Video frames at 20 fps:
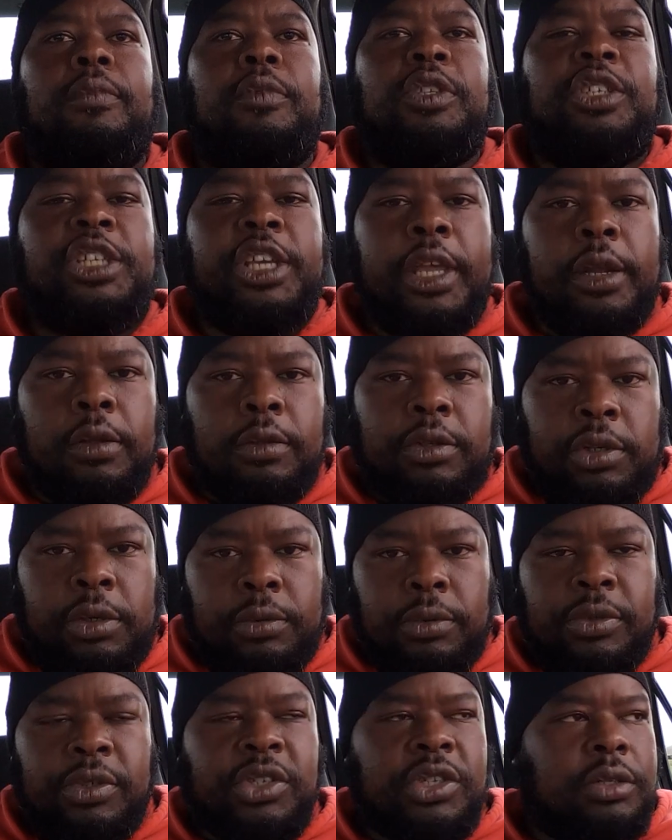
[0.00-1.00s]

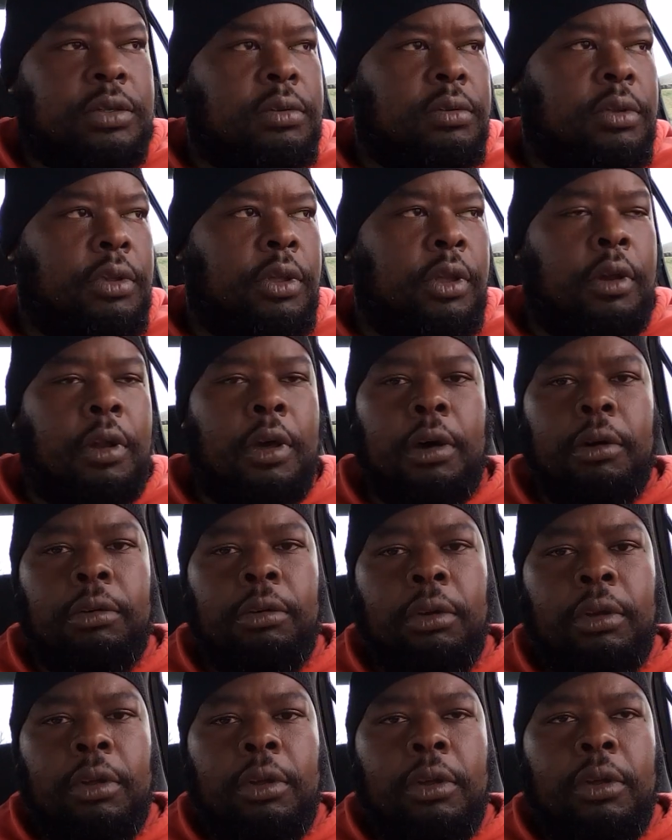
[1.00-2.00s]
genitals,
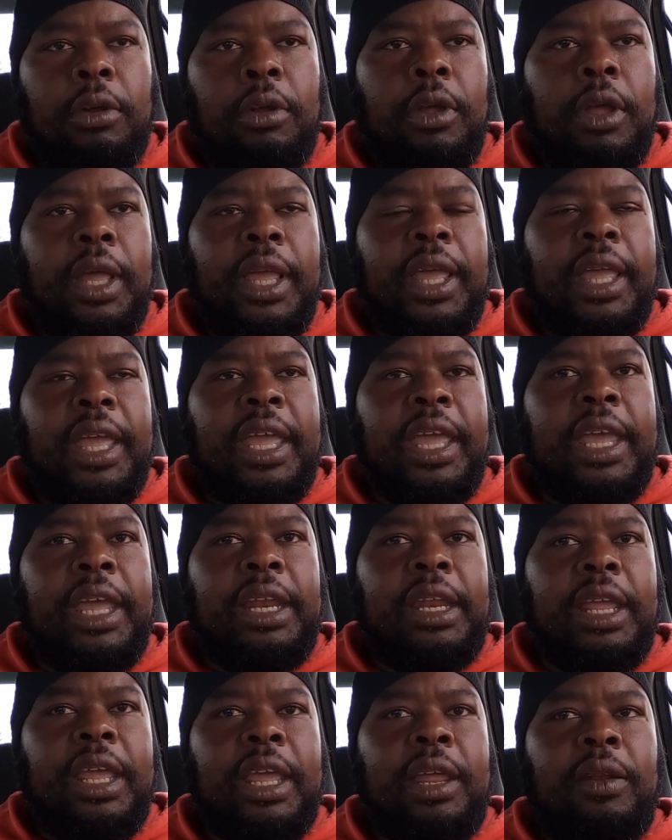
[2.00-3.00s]

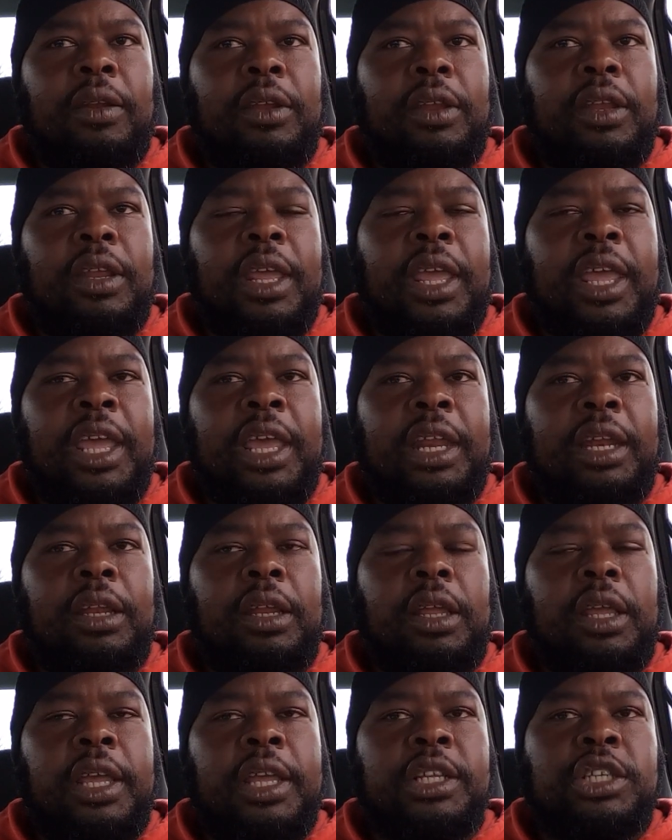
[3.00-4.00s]

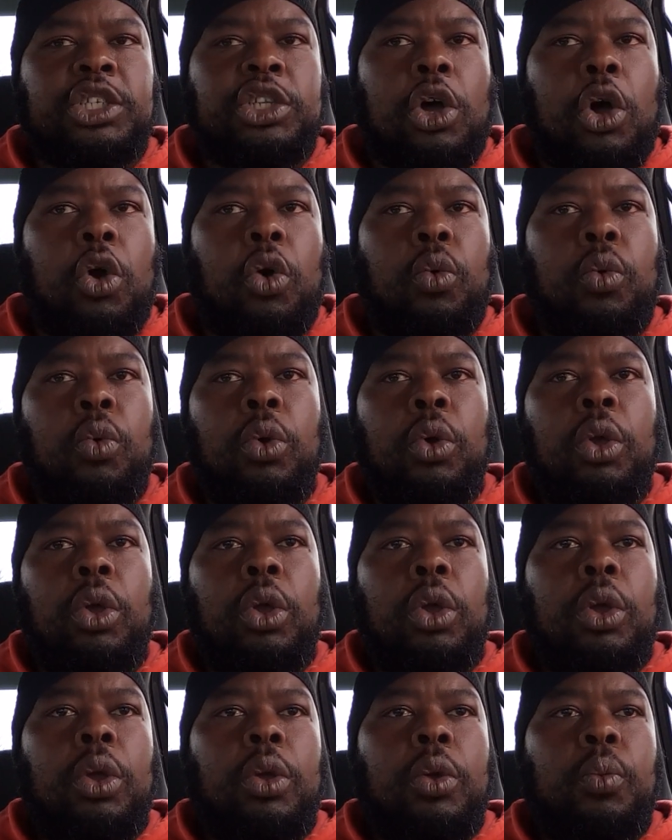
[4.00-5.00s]
and so
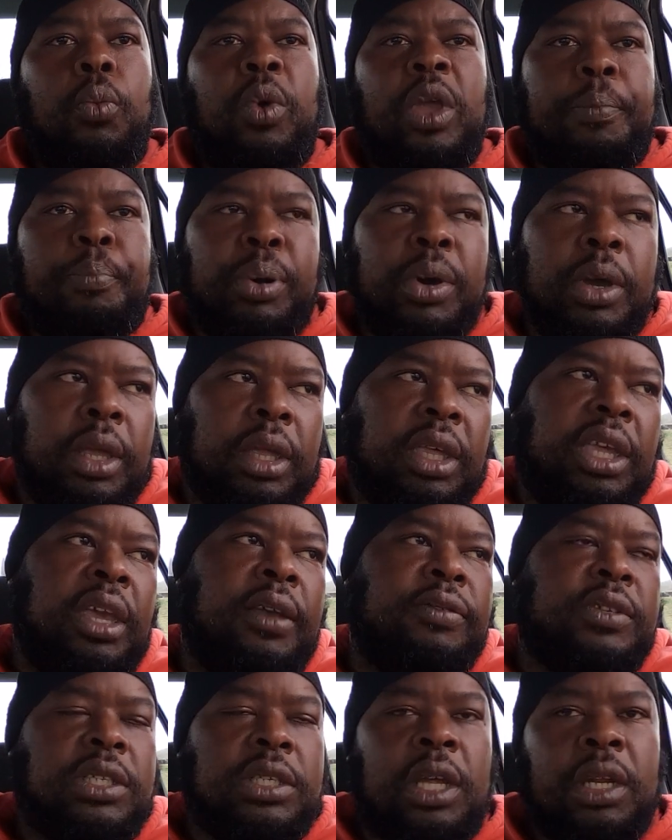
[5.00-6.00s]
we put
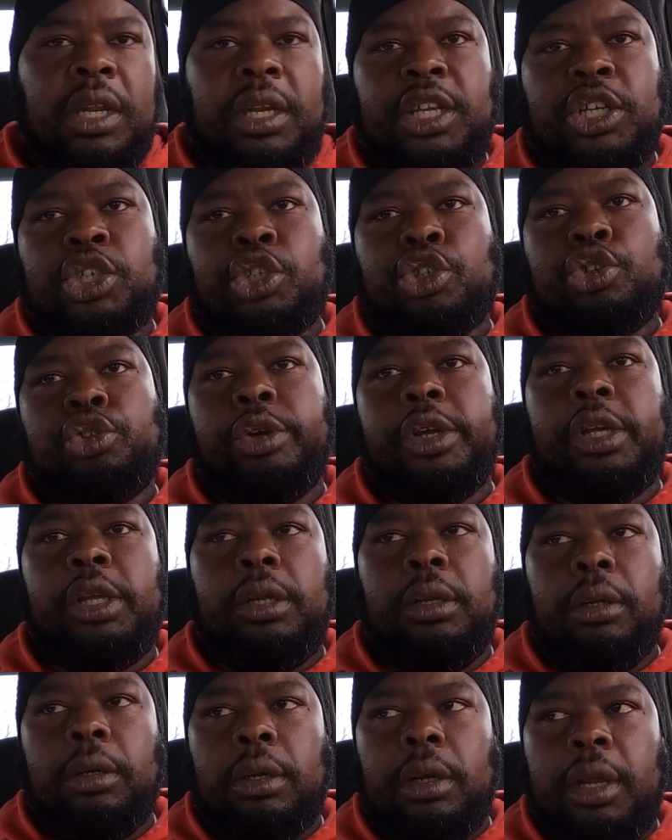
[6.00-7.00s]
gifts under this
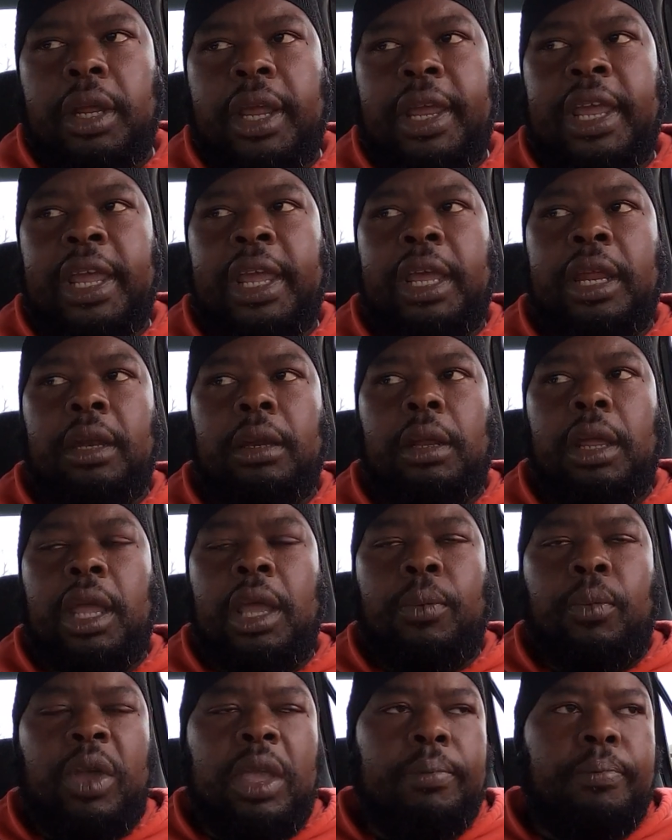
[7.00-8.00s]
tree, and
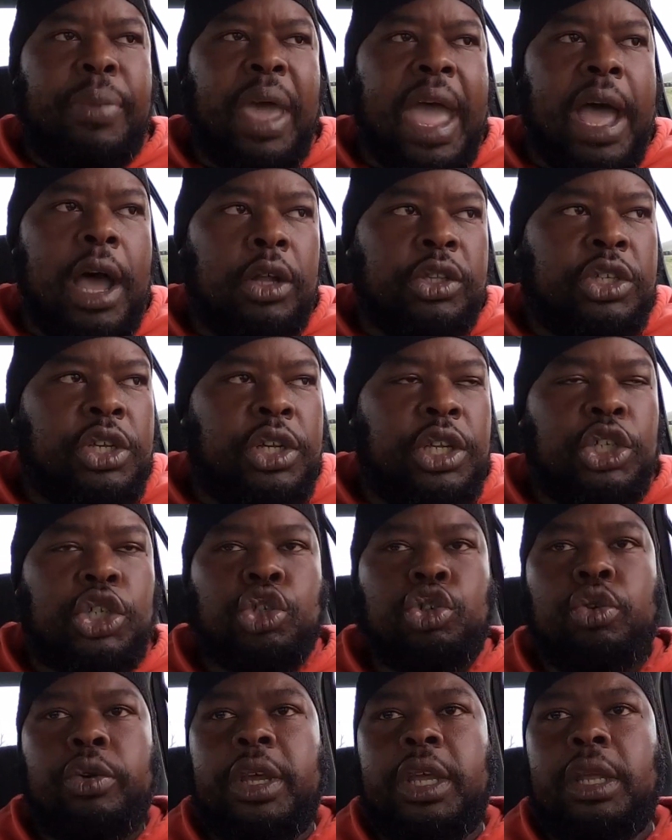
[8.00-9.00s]
we bow to this
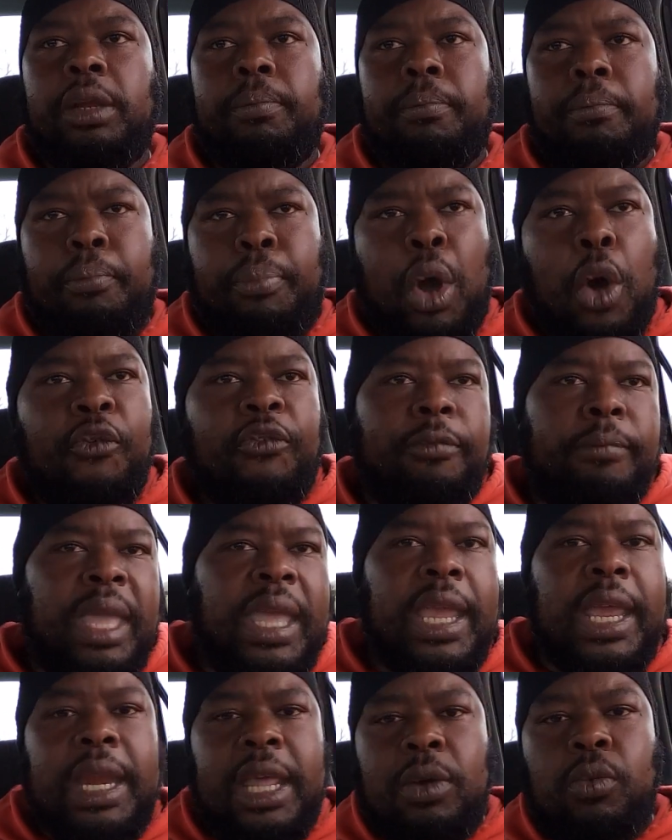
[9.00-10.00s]
tree, both
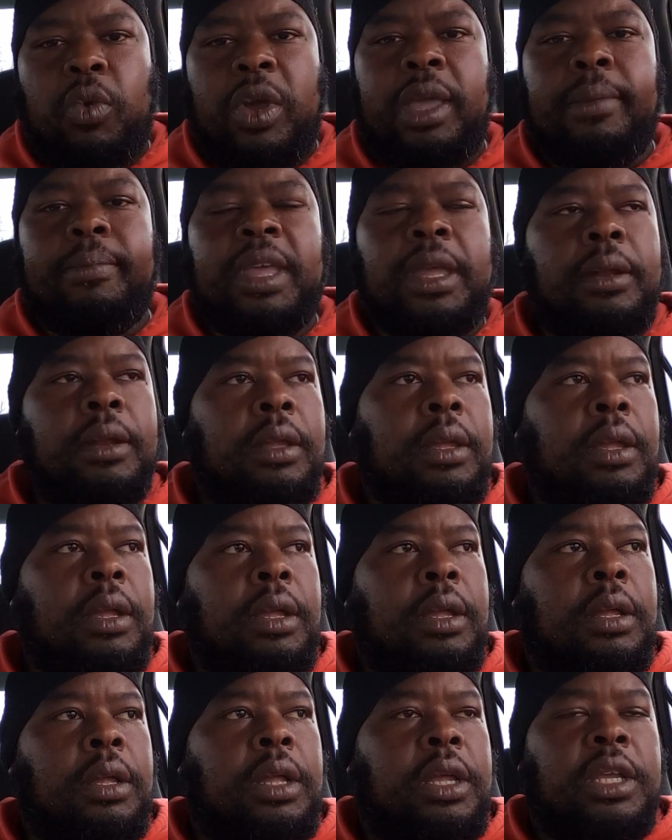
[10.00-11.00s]
men and women.
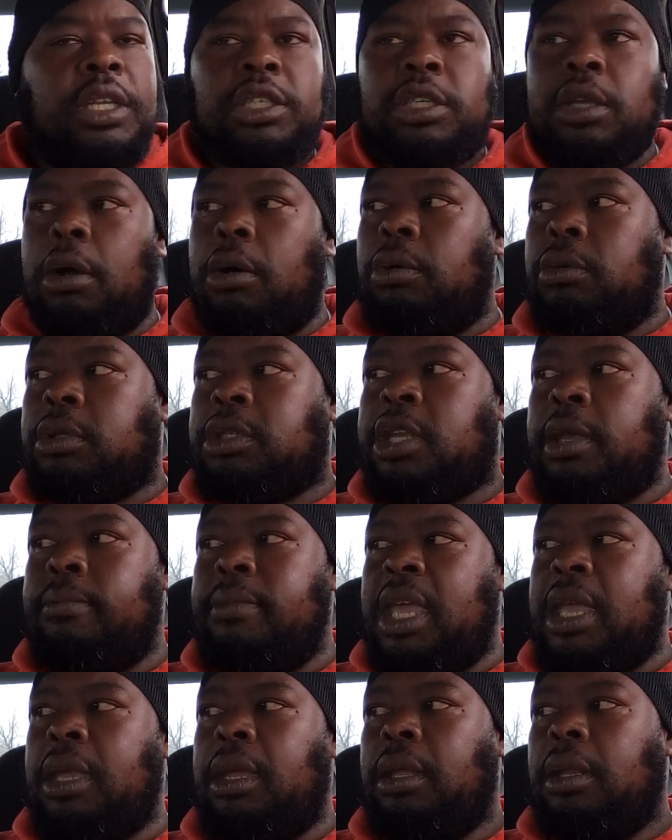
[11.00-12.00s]
So to
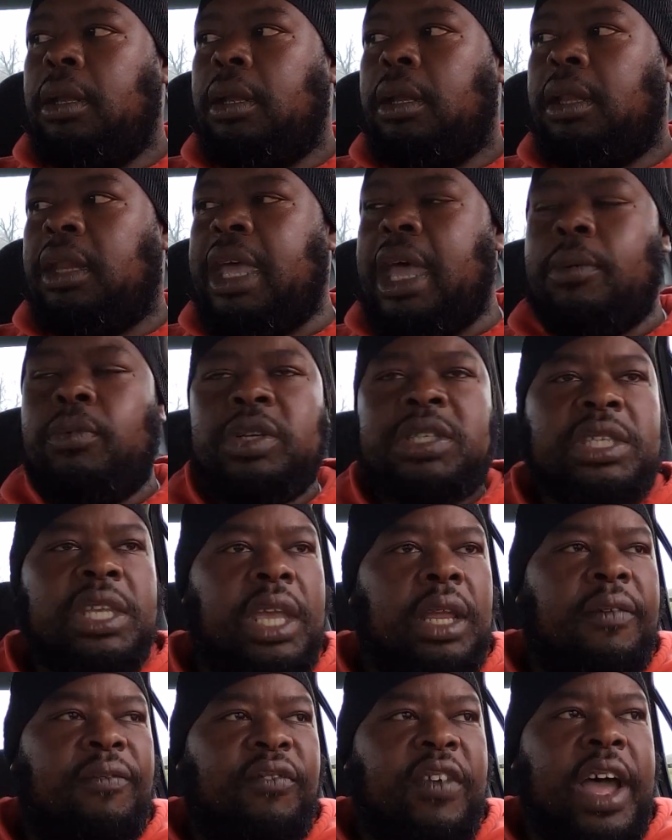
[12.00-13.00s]
me, that would
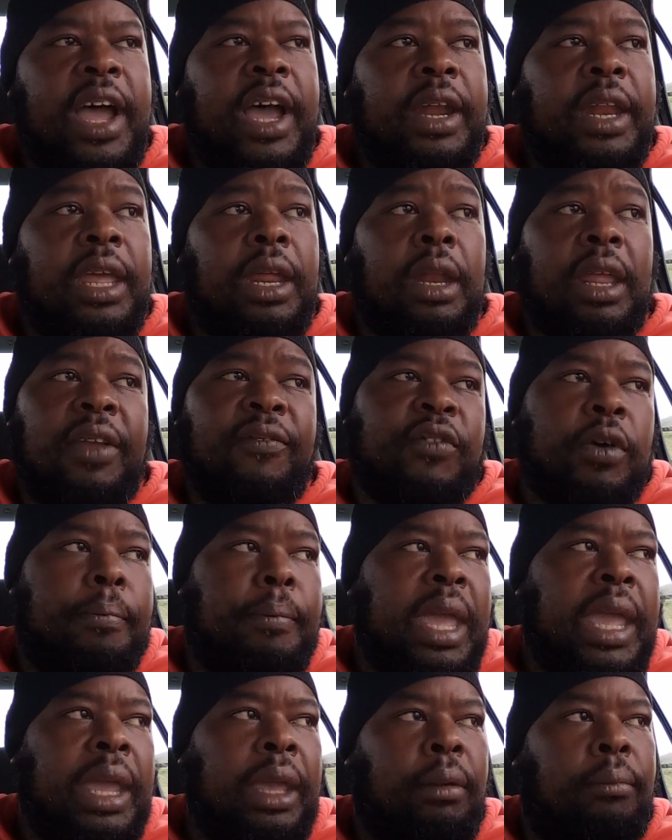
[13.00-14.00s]
signify that if a
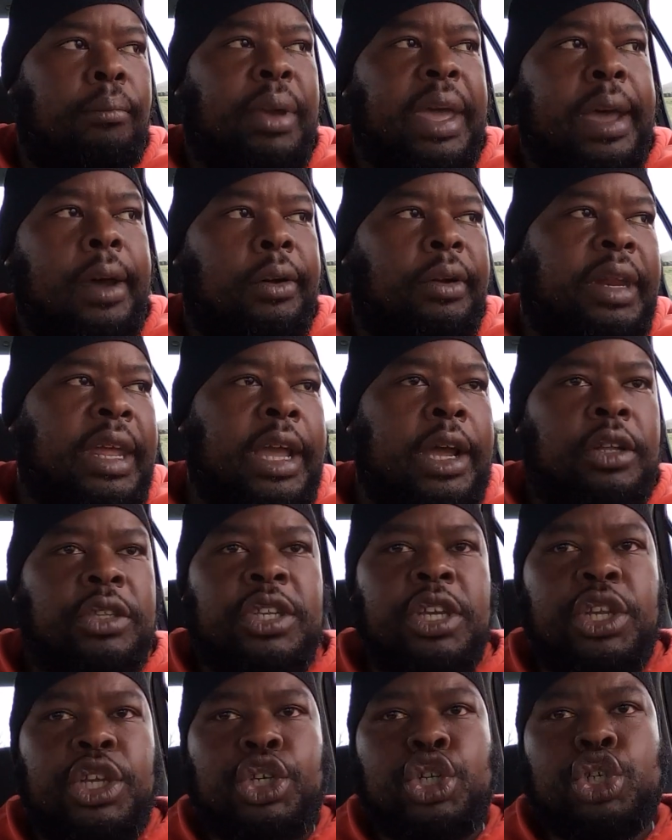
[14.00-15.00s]
man bowed down
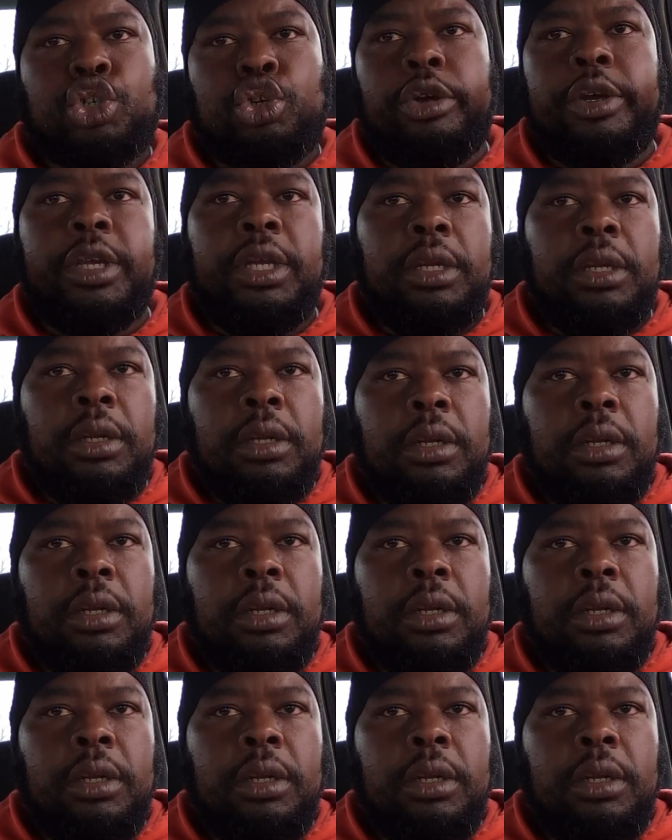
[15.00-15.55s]
to this tree,